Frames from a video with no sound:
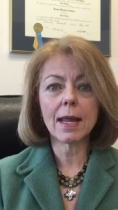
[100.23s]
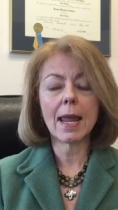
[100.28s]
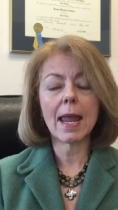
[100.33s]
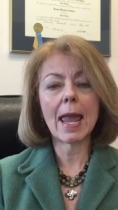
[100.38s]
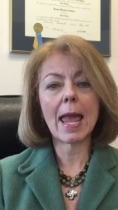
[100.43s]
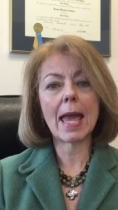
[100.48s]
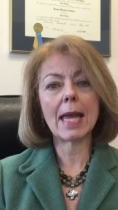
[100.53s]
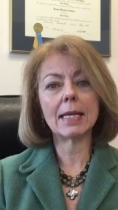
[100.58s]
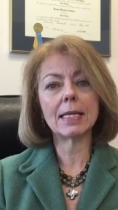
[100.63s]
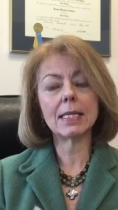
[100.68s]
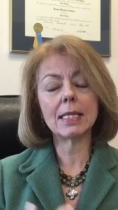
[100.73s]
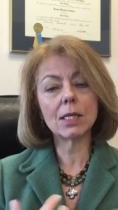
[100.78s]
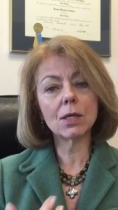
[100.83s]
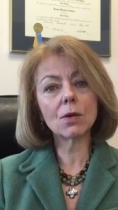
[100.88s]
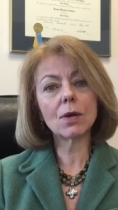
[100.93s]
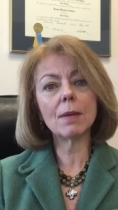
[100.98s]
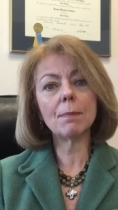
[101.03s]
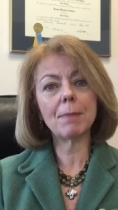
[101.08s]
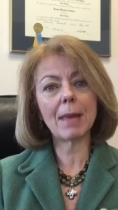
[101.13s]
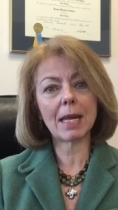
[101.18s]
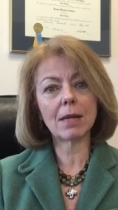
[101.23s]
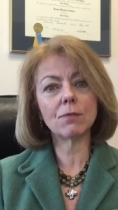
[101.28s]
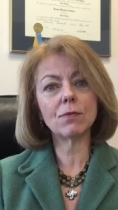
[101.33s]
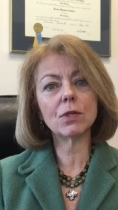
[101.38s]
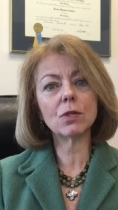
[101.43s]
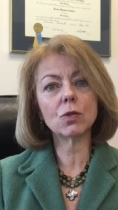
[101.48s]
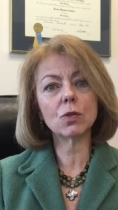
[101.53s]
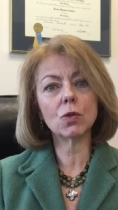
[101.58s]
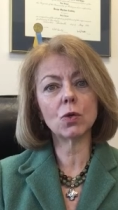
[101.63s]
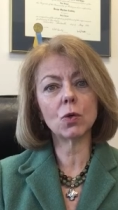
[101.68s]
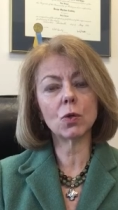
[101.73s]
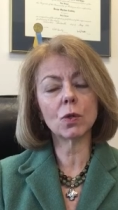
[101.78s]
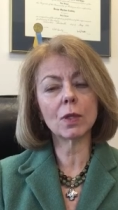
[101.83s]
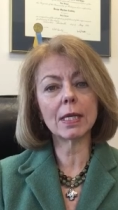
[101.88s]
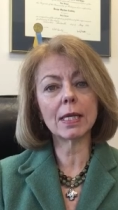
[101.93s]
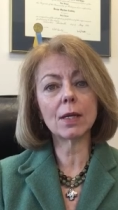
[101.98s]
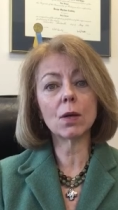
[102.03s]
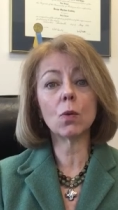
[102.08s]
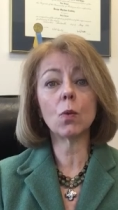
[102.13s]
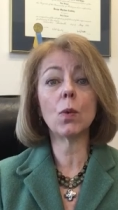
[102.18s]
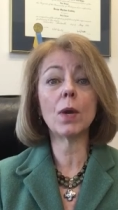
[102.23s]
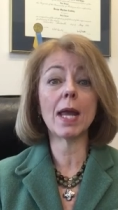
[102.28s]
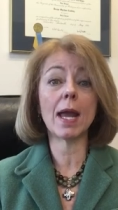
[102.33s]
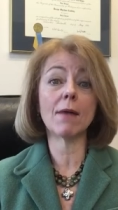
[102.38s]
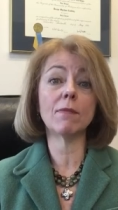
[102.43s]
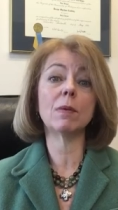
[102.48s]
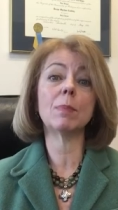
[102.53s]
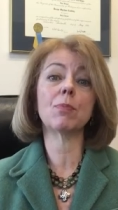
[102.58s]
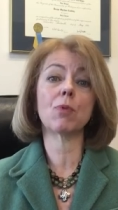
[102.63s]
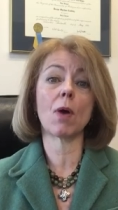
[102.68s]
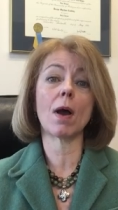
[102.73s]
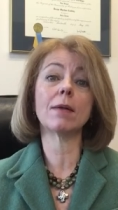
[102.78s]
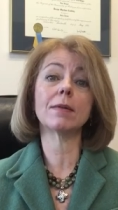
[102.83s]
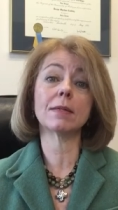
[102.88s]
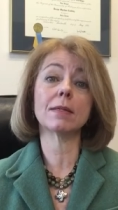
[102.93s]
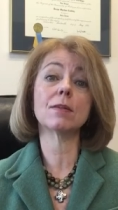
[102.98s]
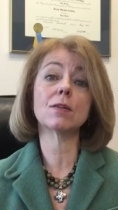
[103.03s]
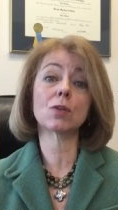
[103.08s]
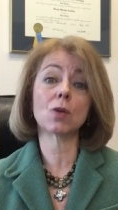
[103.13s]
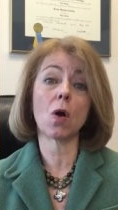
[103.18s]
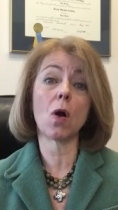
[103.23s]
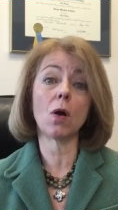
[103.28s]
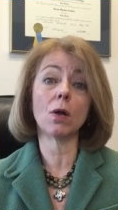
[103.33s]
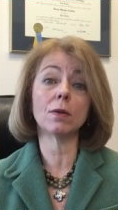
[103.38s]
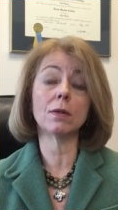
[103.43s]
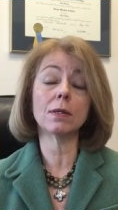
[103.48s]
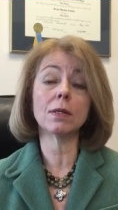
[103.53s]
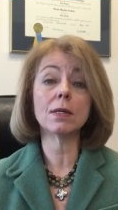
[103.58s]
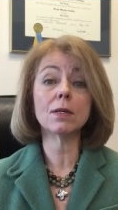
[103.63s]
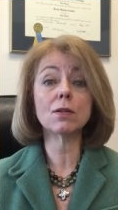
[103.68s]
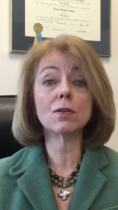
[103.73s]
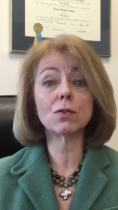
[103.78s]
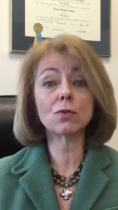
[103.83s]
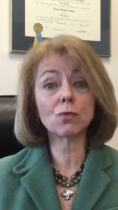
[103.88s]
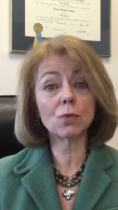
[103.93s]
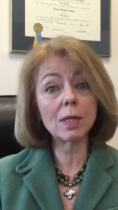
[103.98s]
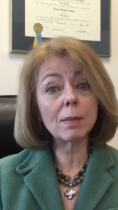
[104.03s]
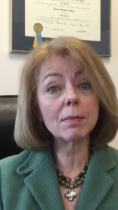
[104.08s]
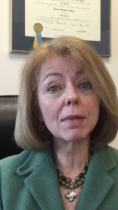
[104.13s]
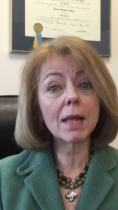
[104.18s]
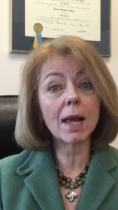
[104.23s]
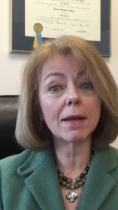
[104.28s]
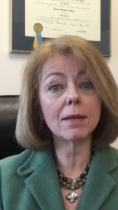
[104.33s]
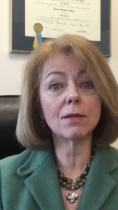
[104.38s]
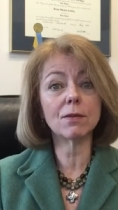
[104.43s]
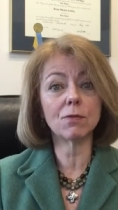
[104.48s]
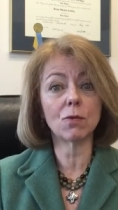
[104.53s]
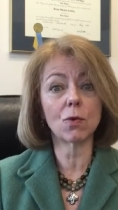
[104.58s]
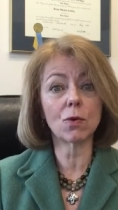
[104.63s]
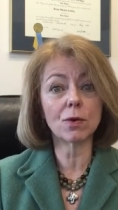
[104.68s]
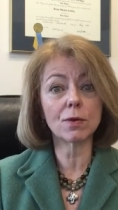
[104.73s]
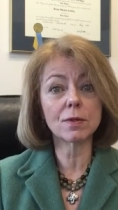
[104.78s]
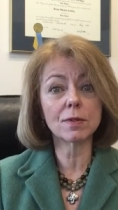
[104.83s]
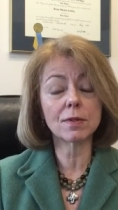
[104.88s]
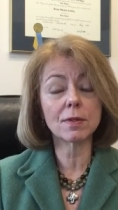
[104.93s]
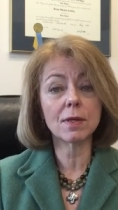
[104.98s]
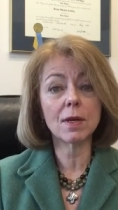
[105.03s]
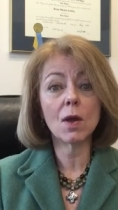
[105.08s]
And here at Banfield Couling, we have a process called Streamline Divorce,